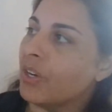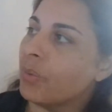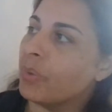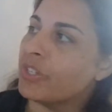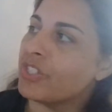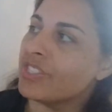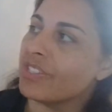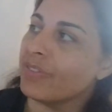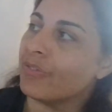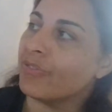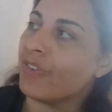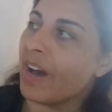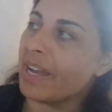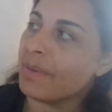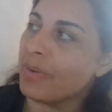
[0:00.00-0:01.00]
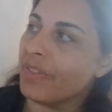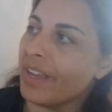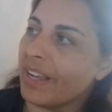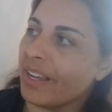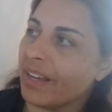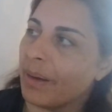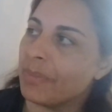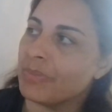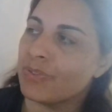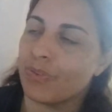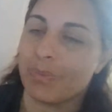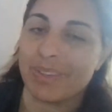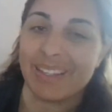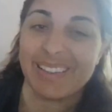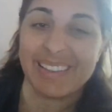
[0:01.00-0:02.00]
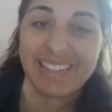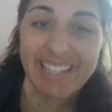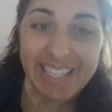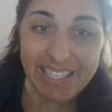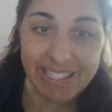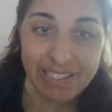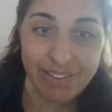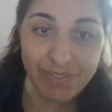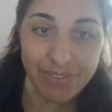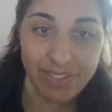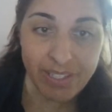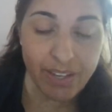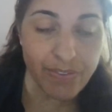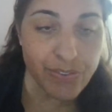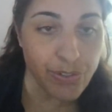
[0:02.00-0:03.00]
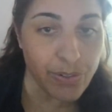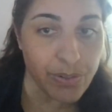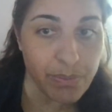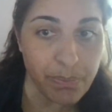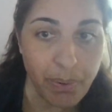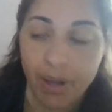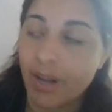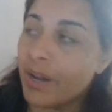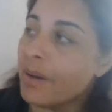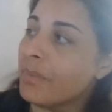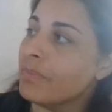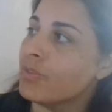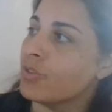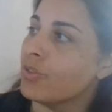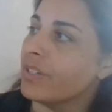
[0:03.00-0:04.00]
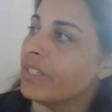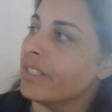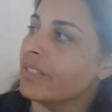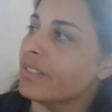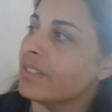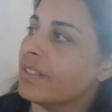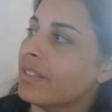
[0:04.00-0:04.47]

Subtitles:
which is a fiber that comes from the leaves of certain palm trees.